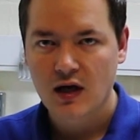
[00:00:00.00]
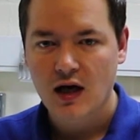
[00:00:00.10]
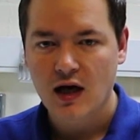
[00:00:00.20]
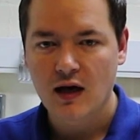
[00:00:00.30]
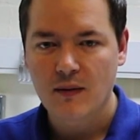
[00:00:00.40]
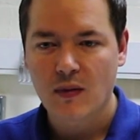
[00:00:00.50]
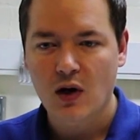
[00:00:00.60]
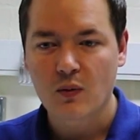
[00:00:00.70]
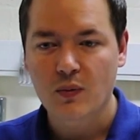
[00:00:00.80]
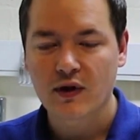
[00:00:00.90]
Um,
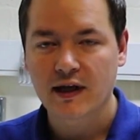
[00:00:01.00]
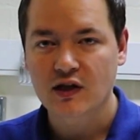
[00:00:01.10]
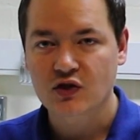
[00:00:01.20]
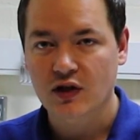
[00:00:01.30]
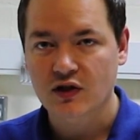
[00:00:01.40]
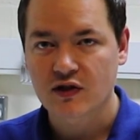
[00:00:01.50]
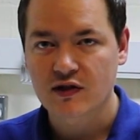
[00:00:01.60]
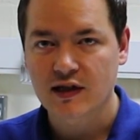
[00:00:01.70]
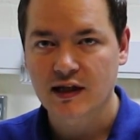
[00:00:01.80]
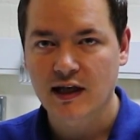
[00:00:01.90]
I'll put the
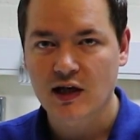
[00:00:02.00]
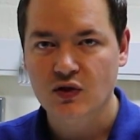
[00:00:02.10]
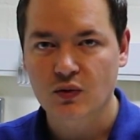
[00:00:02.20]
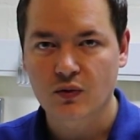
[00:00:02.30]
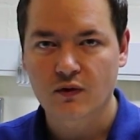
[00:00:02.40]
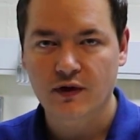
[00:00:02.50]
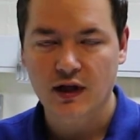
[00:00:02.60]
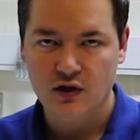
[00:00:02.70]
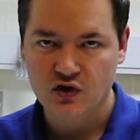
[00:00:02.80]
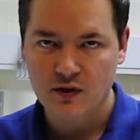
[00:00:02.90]
instructions in the actual video
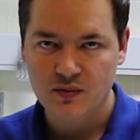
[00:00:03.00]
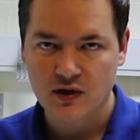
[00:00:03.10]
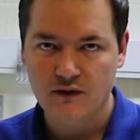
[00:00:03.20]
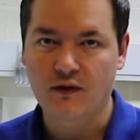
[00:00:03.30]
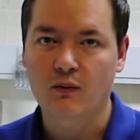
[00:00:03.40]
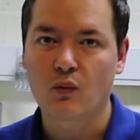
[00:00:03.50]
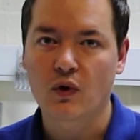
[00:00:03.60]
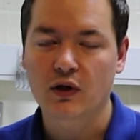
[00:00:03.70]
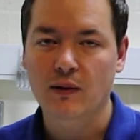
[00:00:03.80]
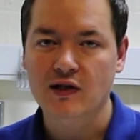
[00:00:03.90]
description of uh,
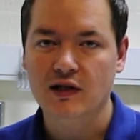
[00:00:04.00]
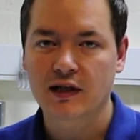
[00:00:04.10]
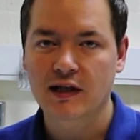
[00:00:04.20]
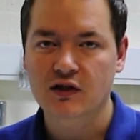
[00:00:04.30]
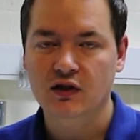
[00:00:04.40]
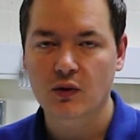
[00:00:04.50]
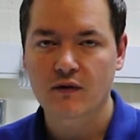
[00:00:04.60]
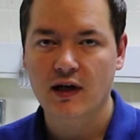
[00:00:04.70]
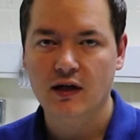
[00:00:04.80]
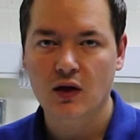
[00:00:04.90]
what you actually need to do with
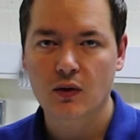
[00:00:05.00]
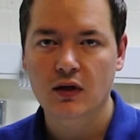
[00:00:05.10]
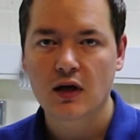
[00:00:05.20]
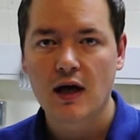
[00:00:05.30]
that code,